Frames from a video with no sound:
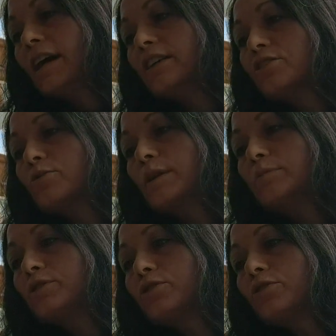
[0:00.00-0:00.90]
It
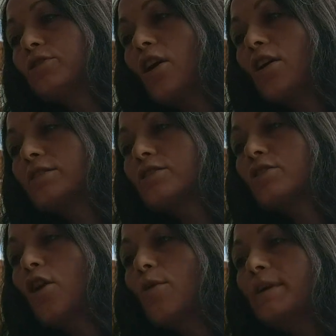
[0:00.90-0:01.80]
sweeps through thoughts,
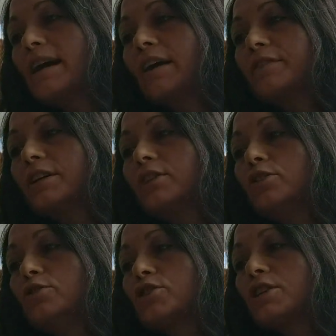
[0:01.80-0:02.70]
combing out the
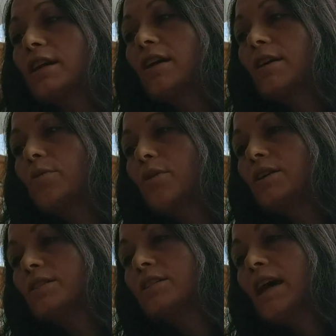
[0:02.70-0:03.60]
illusionary
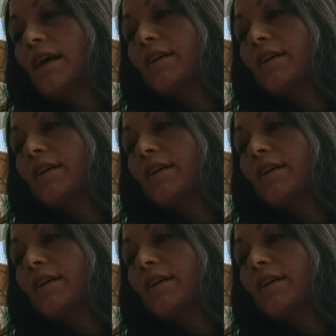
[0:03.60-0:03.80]
ones